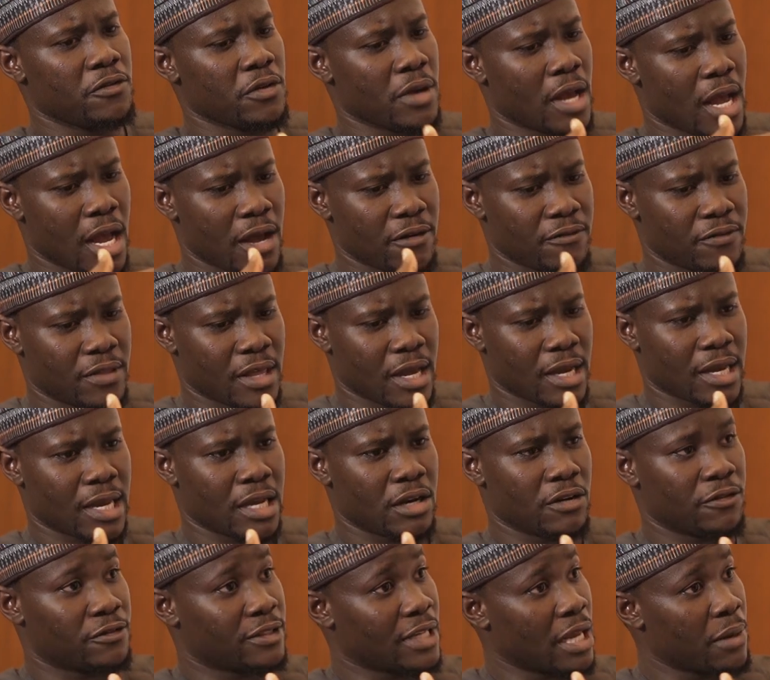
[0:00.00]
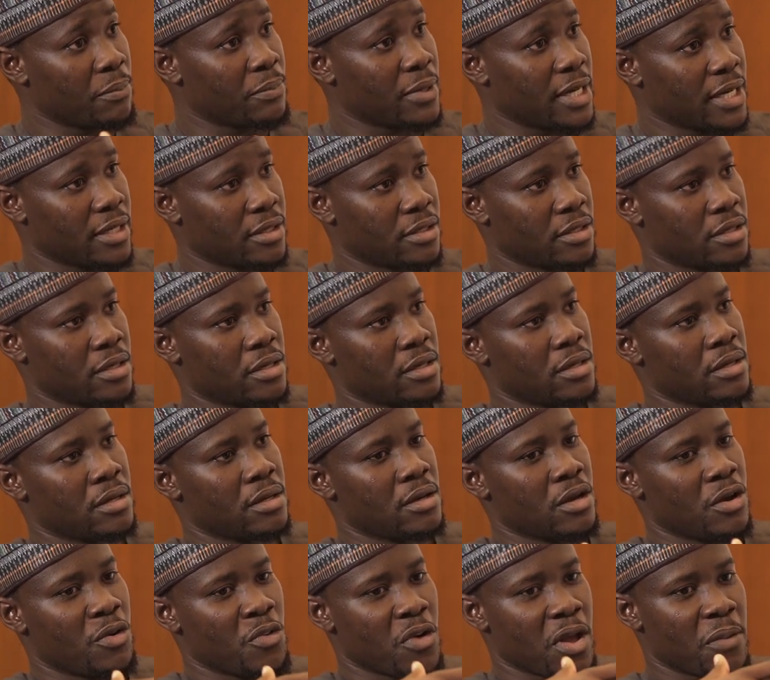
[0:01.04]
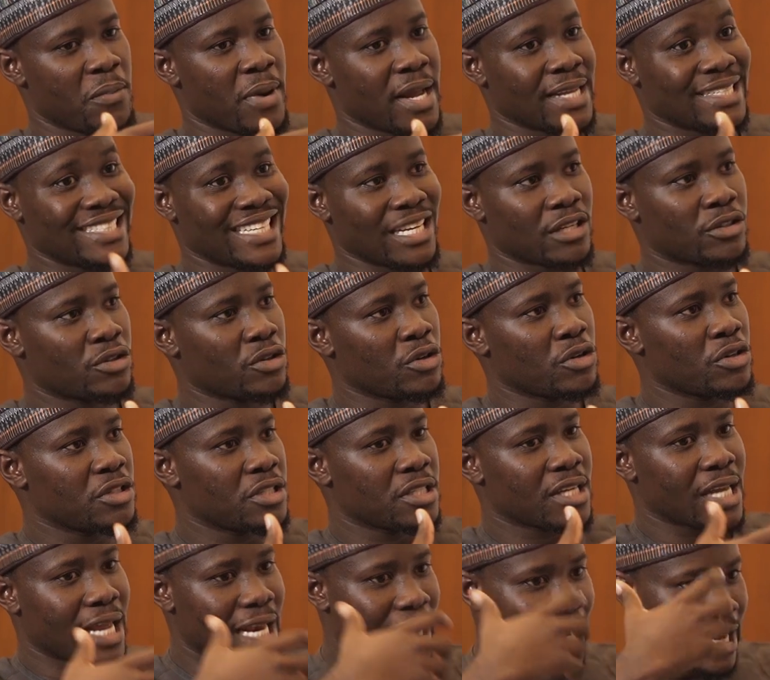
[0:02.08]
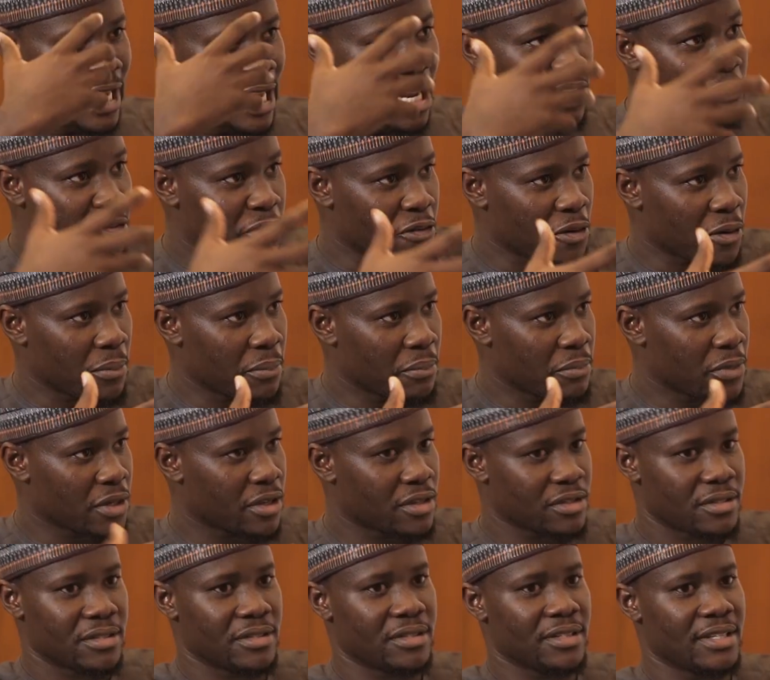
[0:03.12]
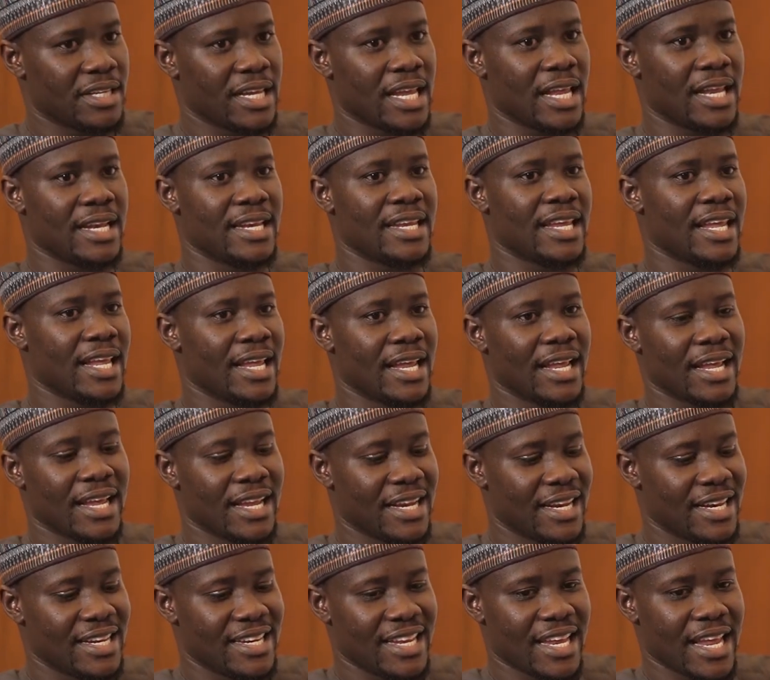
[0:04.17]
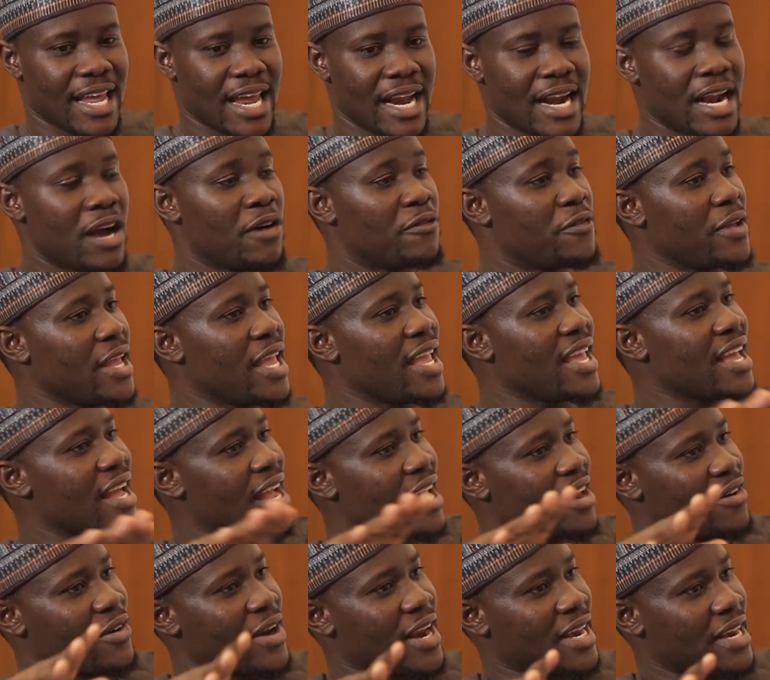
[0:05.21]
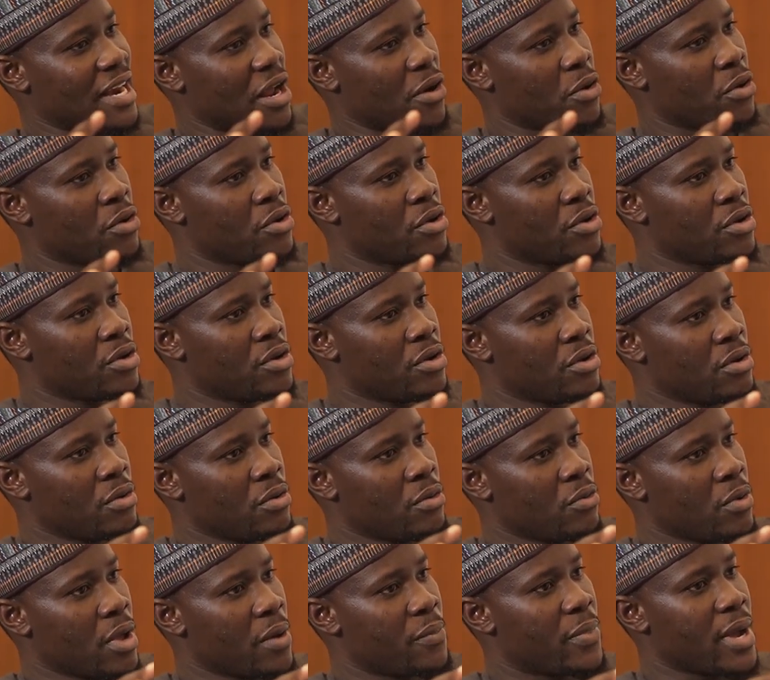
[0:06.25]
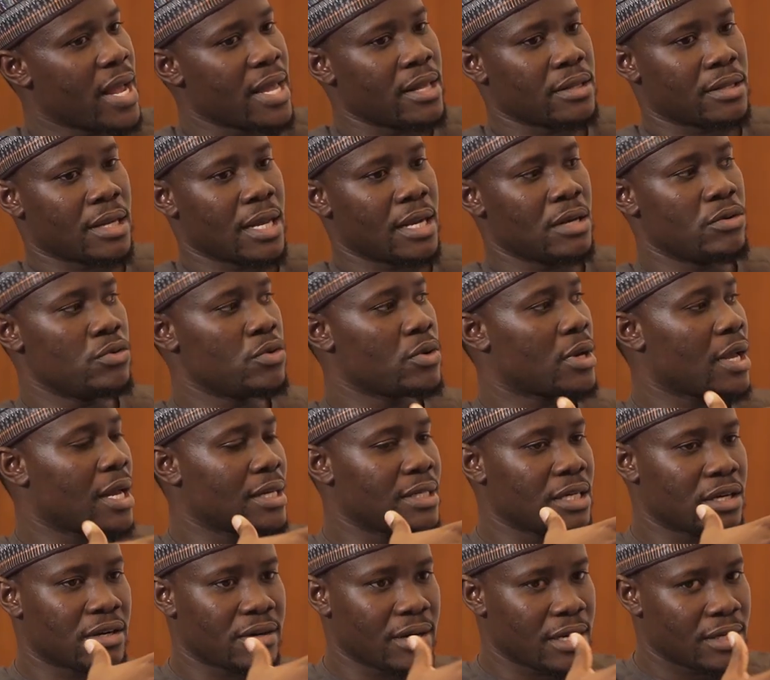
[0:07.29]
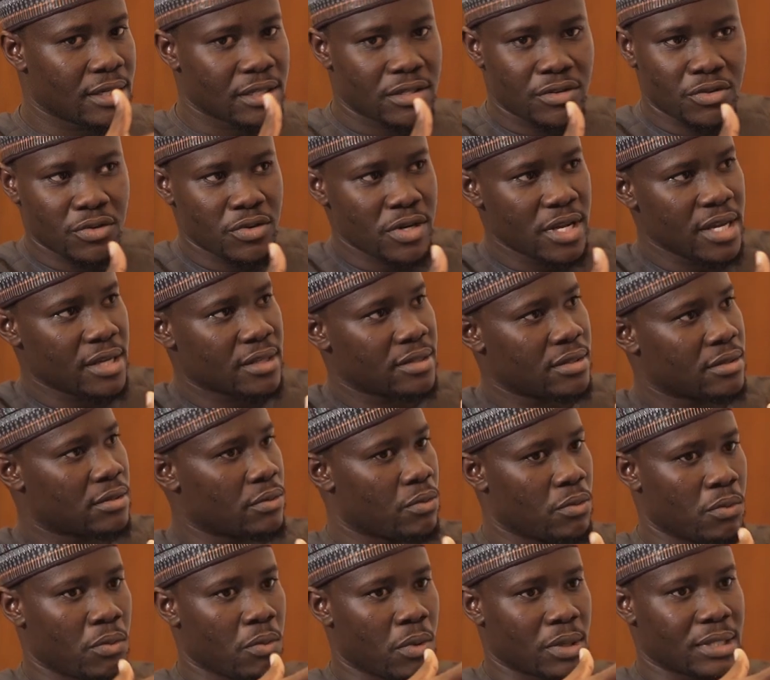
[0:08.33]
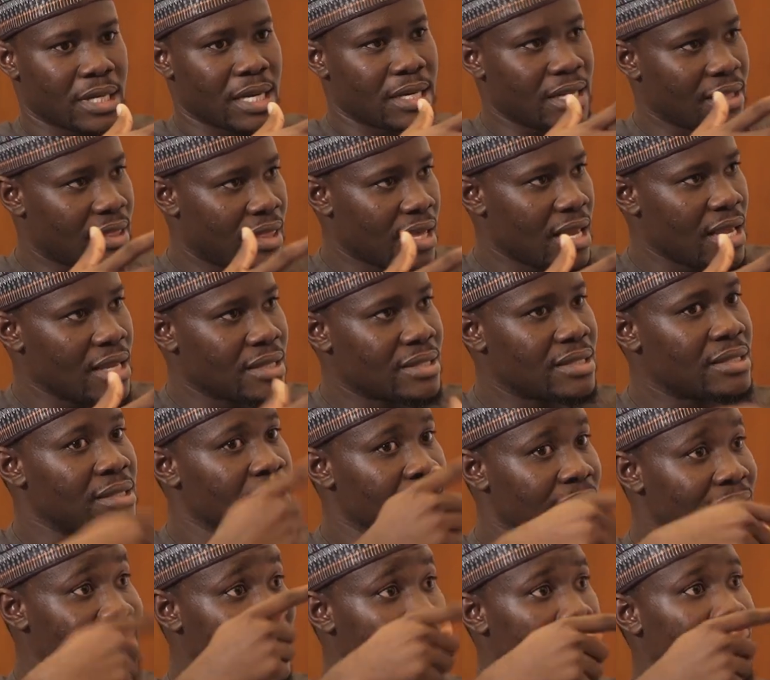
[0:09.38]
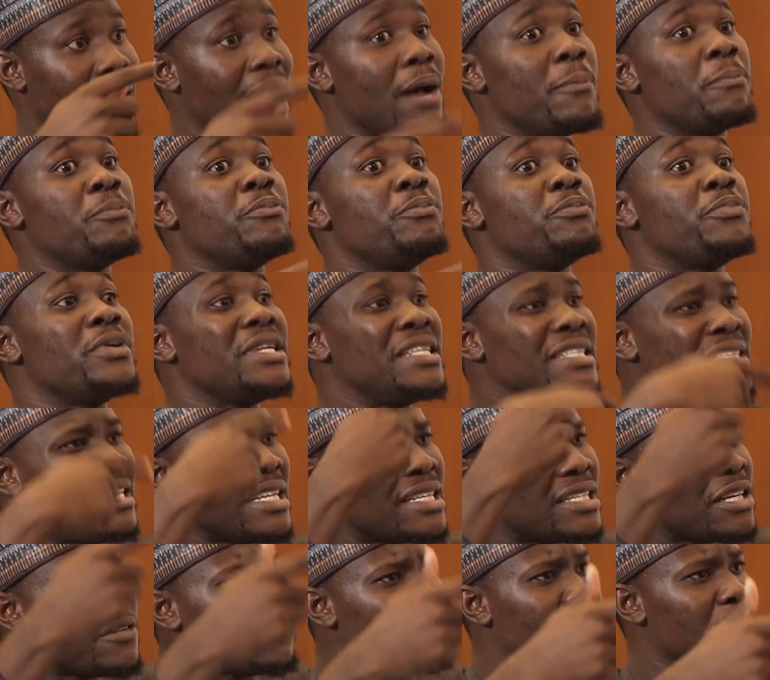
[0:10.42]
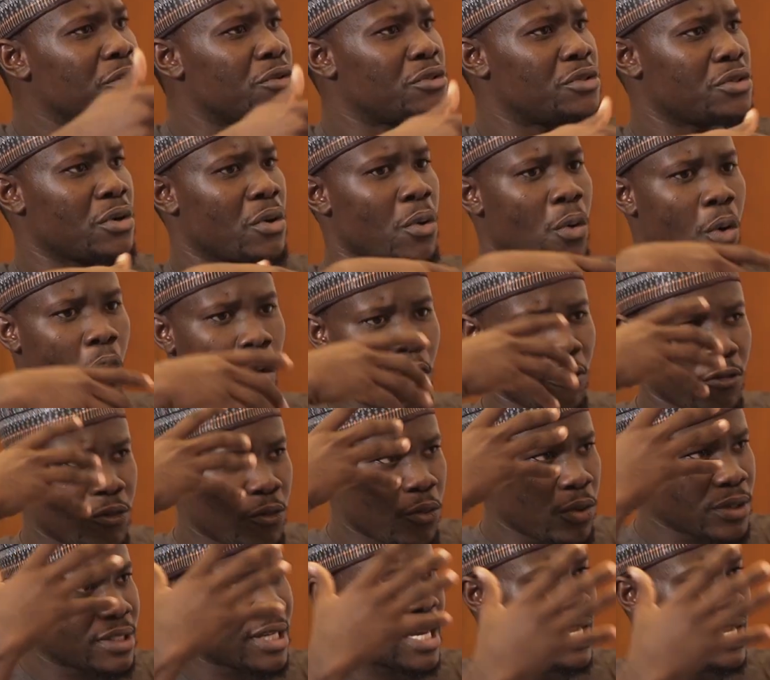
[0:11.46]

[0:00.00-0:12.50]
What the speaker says: you have that kind of template whereby technology can learn from, because the era of AI right now, whereby you can look at the credit risks, what are the things that and predict the future of what